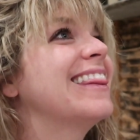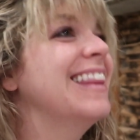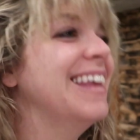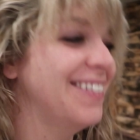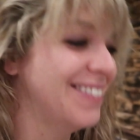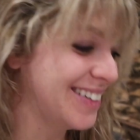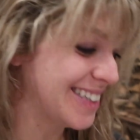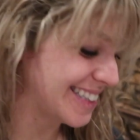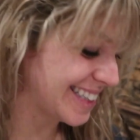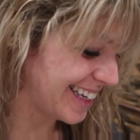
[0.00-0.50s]

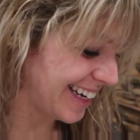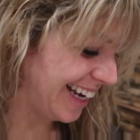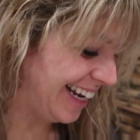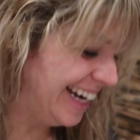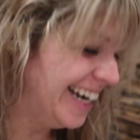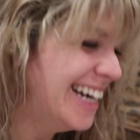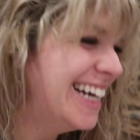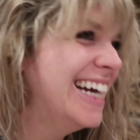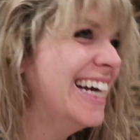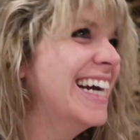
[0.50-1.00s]
It was
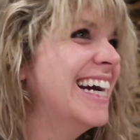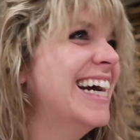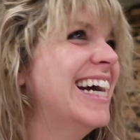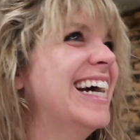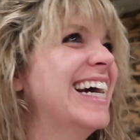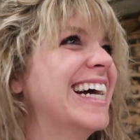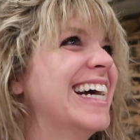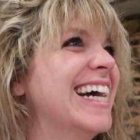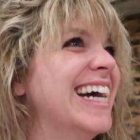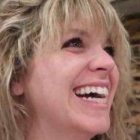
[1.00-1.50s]
good.
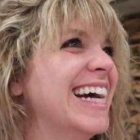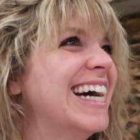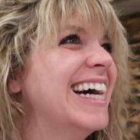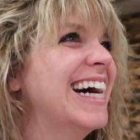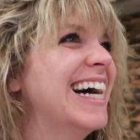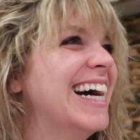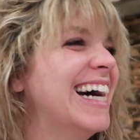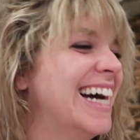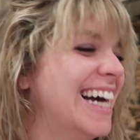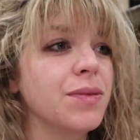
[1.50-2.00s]

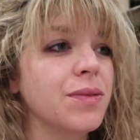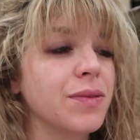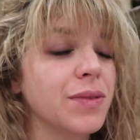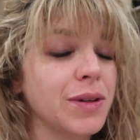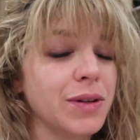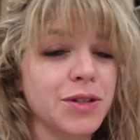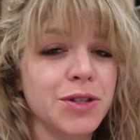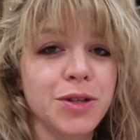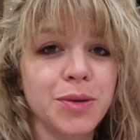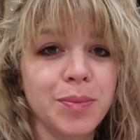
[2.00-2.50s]

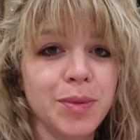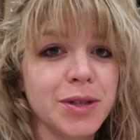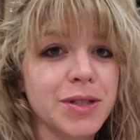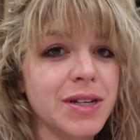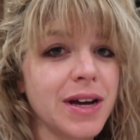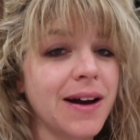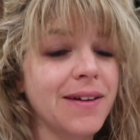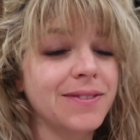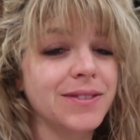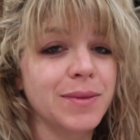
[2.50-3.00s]
They're super
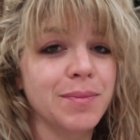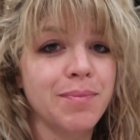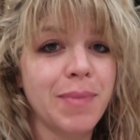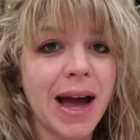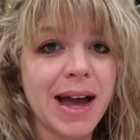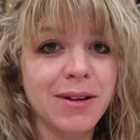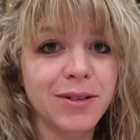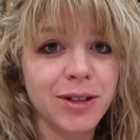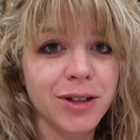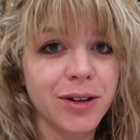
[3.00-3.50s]
soft,
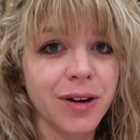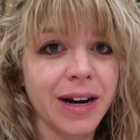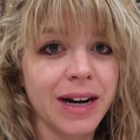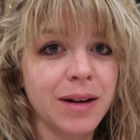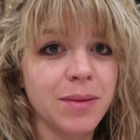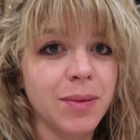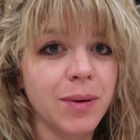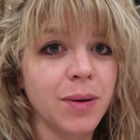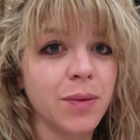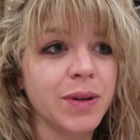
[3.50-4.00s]

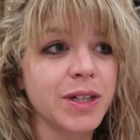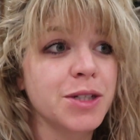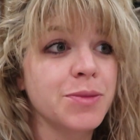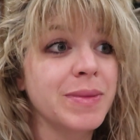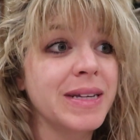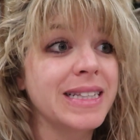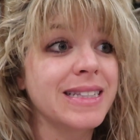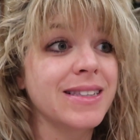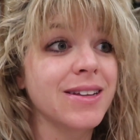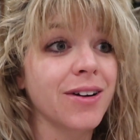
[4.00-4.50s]
biodegradable, which
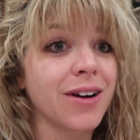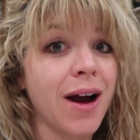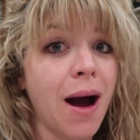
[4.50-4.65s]
means they're